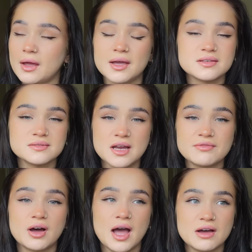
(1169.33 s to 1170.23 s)

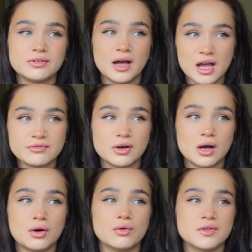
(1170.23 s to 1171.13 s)
ever,
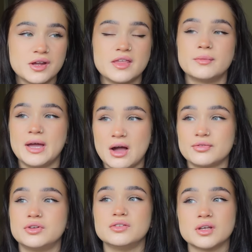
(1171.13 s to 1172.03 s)
ever on the day that we
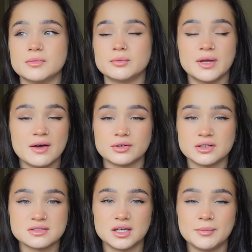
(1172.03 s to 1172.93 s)
have to do something, we have a
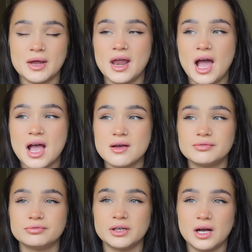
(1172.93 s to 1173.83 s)
good sleep. And
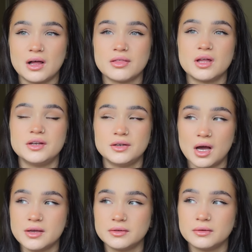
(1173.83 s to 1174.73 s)
every other
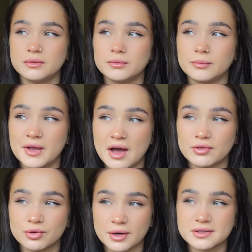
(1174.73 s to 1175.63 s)
night, we
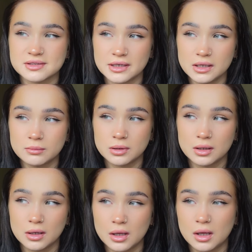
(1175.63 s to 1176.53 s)
have a great sleep.
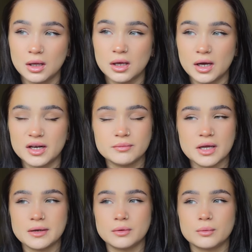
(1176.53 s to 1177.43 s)
And I'm
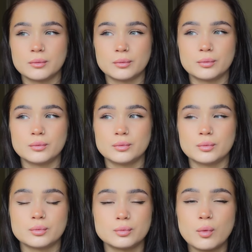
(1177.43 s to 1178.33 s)
like,
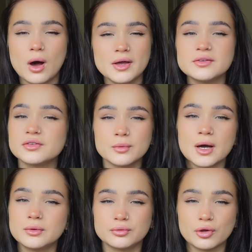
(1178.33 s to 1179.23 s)
why does the
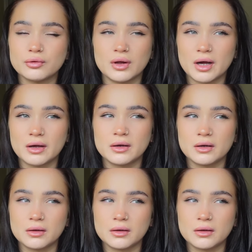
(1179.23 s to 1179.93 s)
world do that?